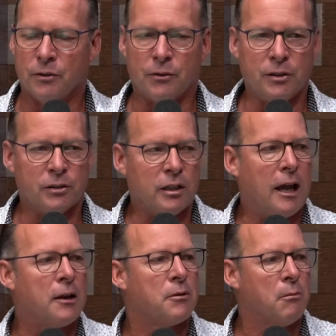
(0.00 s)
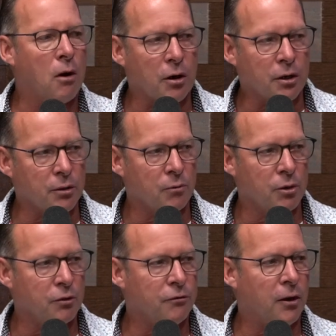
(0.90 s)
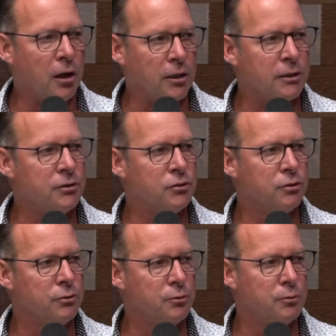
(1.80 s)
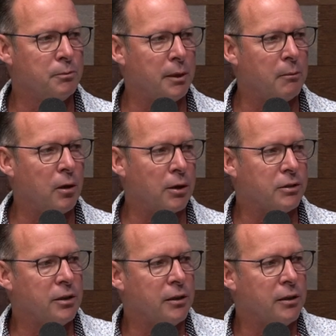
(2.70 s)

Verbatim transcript: the entire market will fall into bear market